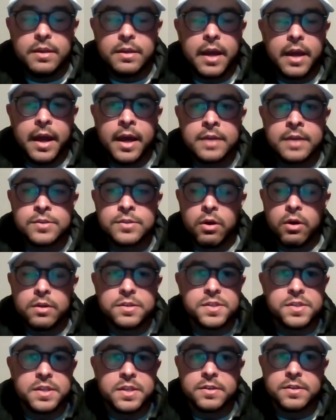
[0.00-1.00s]
has all
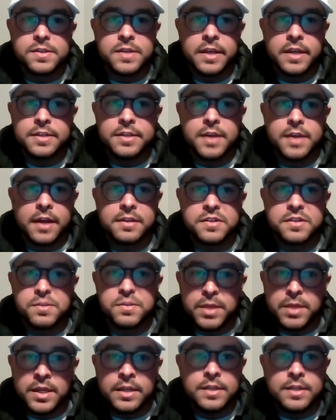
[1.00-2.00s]
the skill set. He's got the
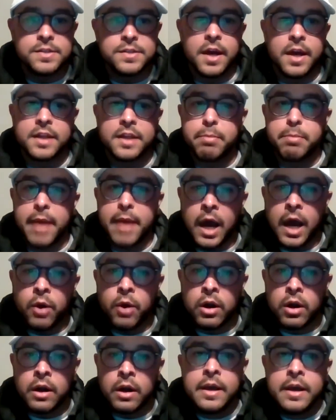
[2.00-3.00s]
speed. He's got the
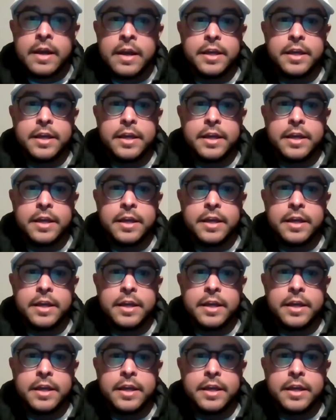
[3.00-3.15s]
power.